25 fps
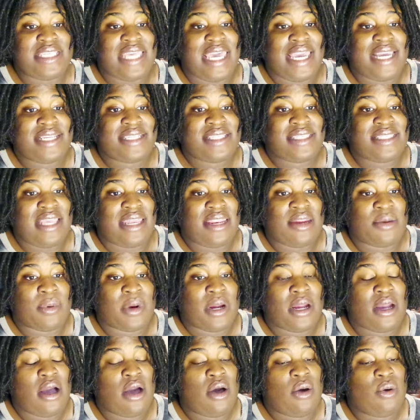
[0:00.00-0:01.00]

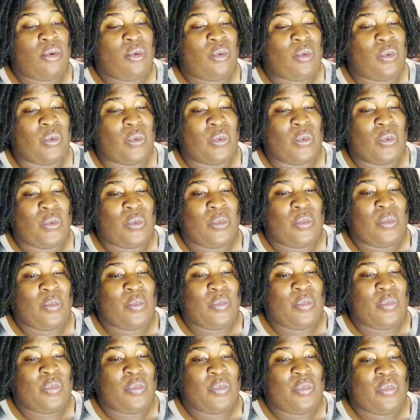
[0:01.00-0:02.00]
etc. Ooh.
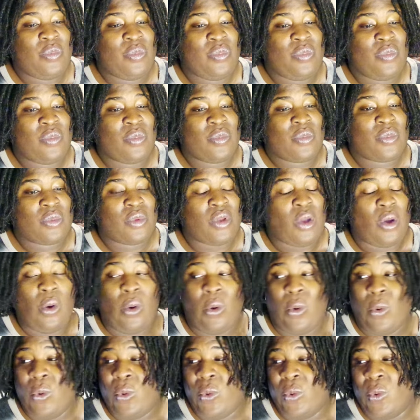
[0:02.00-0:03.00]

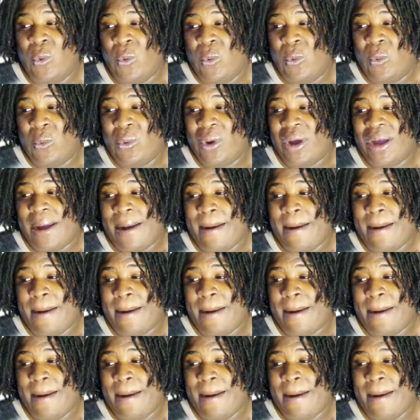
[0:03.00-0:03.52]
Ooh.